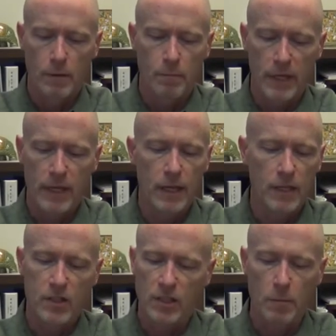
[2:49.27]
But again,
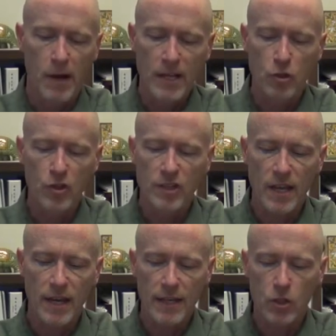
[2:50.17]
it's a modular
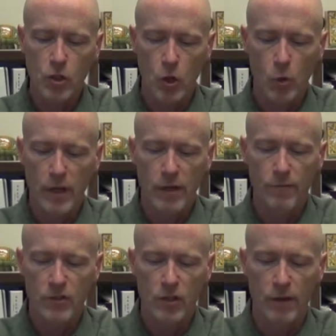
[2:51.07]
design, so
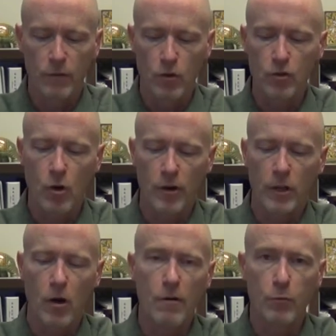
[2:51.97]
if you're
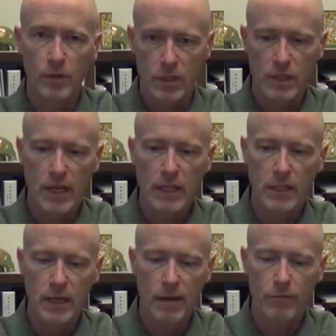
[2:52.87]
starting off with the
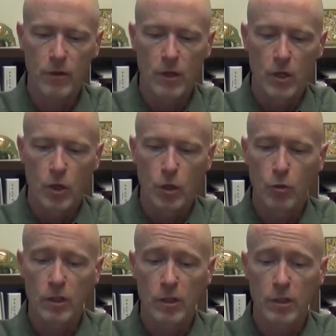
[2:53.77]
TADF,
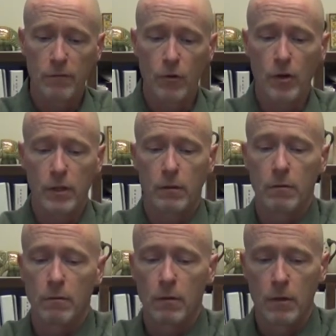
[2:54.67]
you can convert it
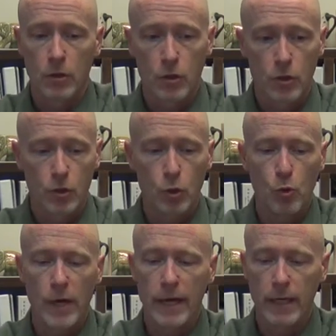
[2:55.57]

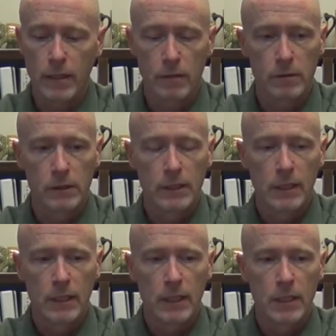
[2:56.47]
to a
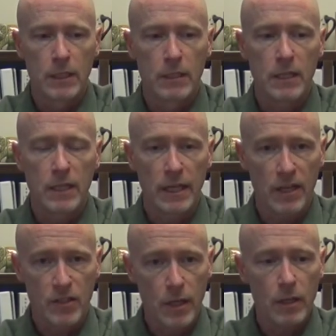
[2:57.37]

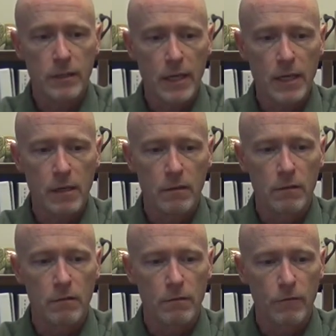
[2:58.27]
TDXL-D
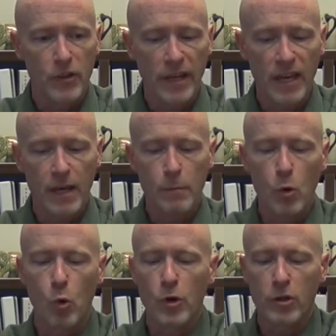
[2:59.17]
for dicamba,
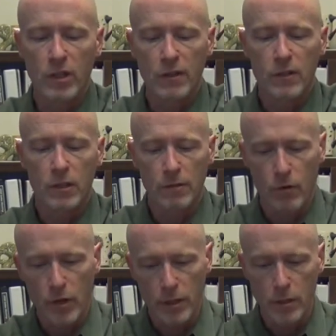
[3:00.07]
or you could even
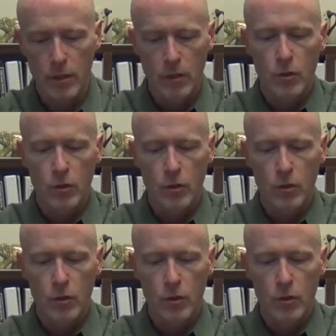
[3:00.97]
convert it